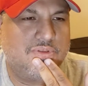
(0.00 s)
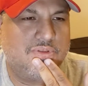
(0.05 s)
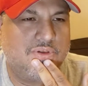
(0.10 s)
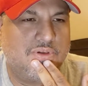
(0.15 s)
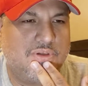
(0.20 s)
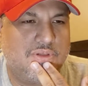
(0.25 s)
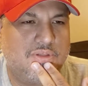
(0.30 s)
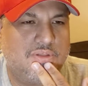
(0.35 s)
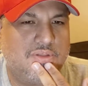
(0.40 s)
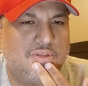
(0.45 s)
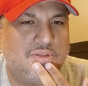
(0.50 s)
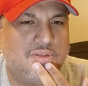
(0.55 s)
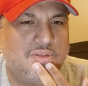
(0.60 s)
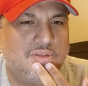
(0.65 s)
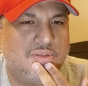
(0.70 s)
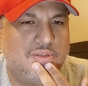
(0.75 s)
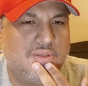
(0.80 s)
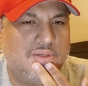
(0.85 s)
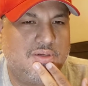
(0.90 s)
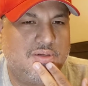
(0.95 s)
I thought
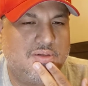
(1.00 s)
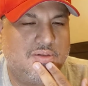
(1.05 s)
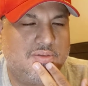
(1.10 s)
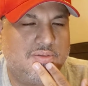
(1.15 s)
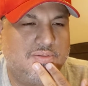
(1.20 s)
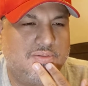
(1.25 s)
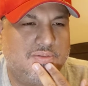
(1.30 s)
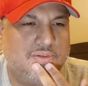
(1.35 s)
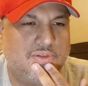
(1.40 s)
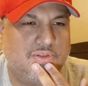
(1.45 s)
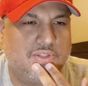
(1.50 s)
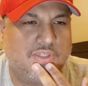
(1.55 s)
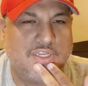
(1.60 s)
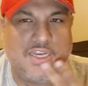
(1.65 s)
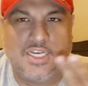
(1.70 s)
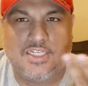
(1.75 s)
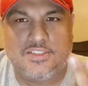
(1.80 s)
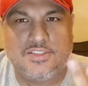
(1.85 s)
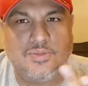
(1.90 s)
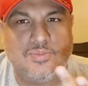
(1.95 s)
thought the
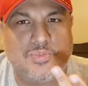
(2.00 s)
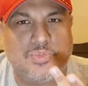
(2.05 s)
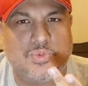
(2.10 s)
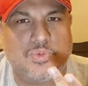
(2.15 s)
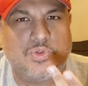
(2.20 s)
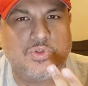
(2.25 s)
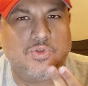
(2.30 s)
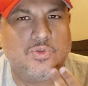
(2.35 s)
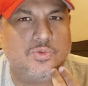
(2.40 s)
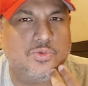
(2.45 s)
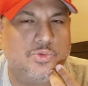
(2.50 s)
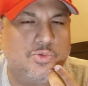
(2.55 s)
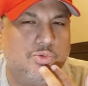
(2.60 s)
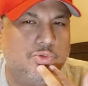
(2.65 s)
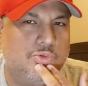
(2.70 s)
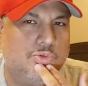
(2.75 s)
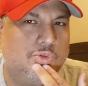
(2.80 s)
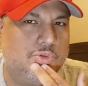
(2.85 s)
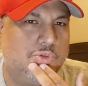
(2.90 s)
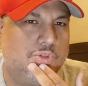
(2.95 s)
costumes were
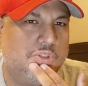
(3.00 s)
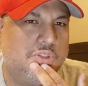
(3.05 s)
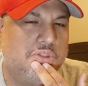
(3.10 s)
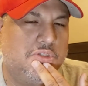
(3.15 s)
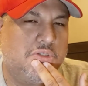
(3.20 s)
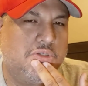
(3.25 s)
cool.